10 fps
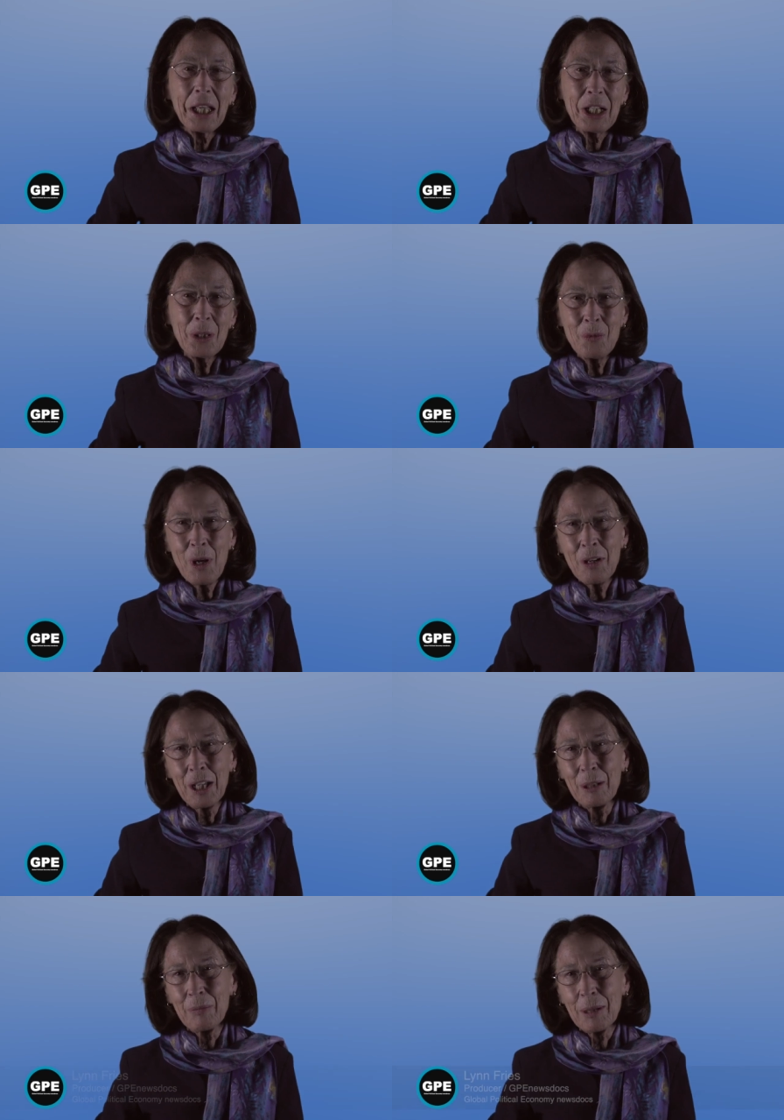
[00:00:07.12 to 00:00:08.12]
Hello and
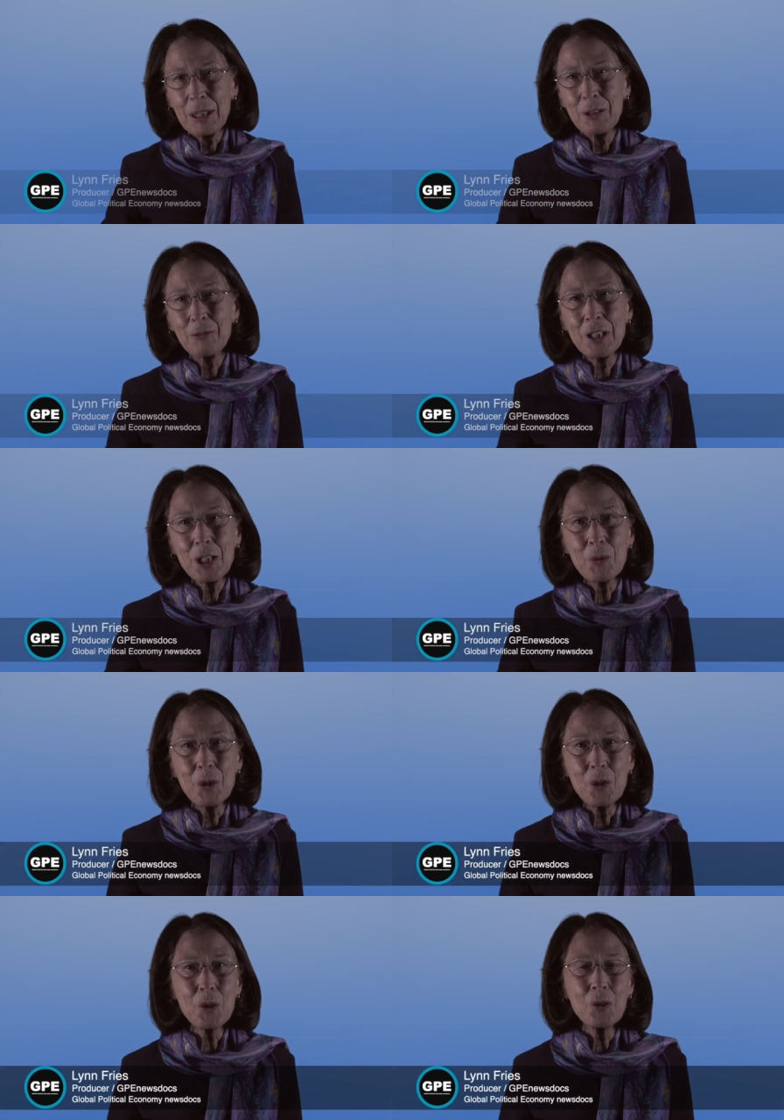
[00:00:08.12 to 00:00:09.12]
welcome. I'm Lynn Fries,
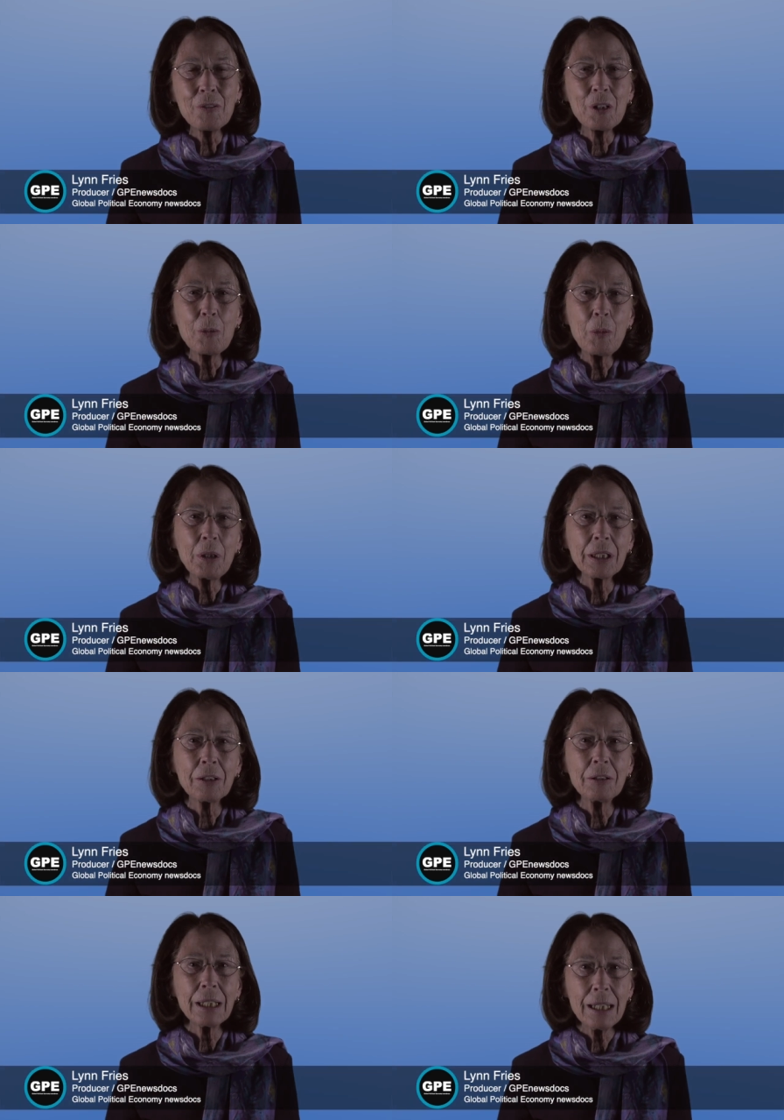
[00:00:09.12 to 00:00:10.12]
producer of Global
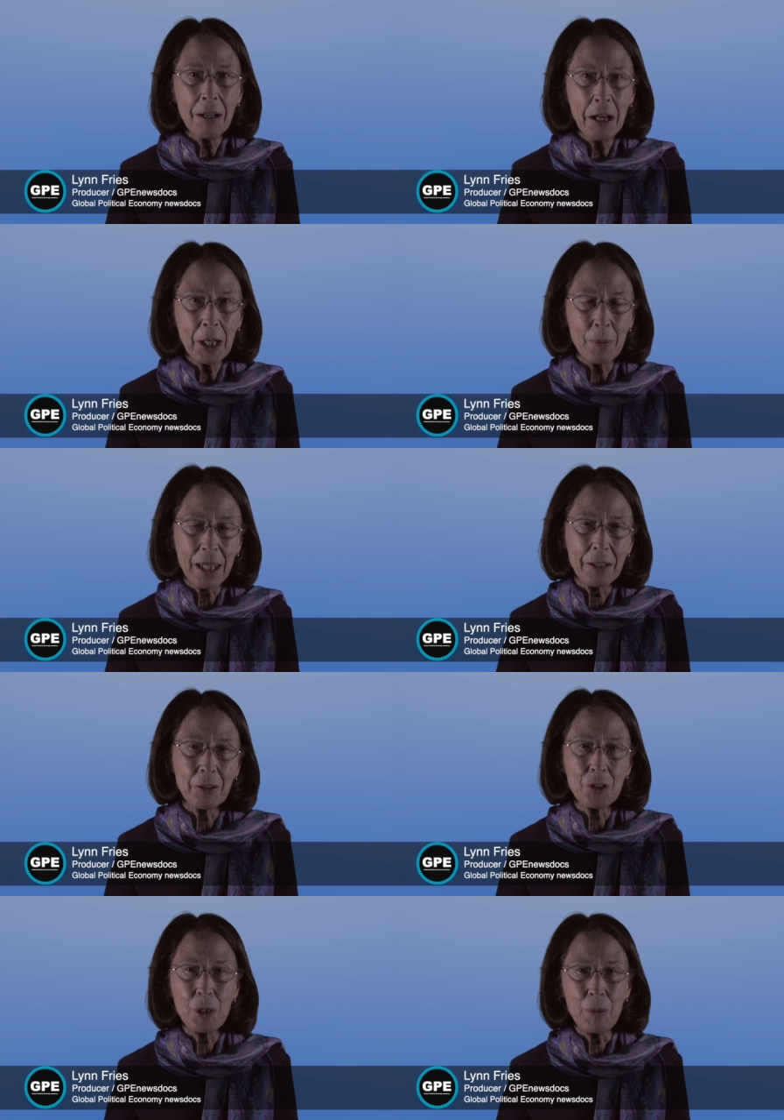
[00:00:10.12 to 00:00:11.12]
Political Economy,
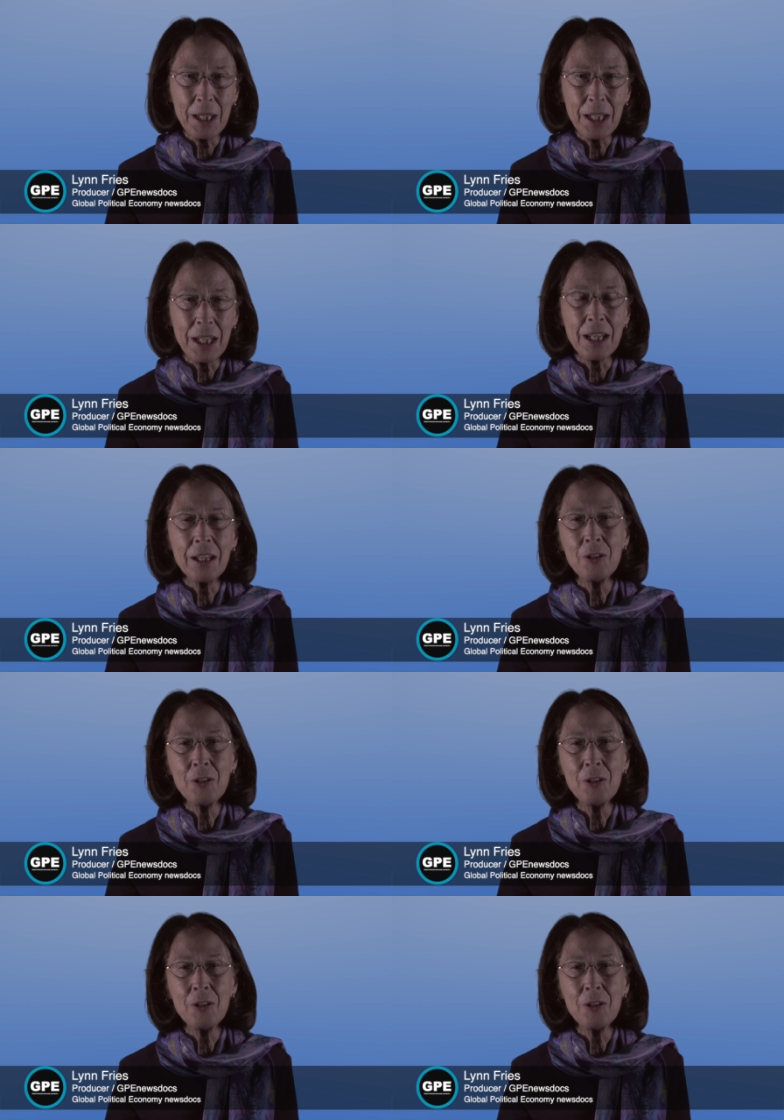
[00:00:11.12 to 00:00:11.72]
or GPE,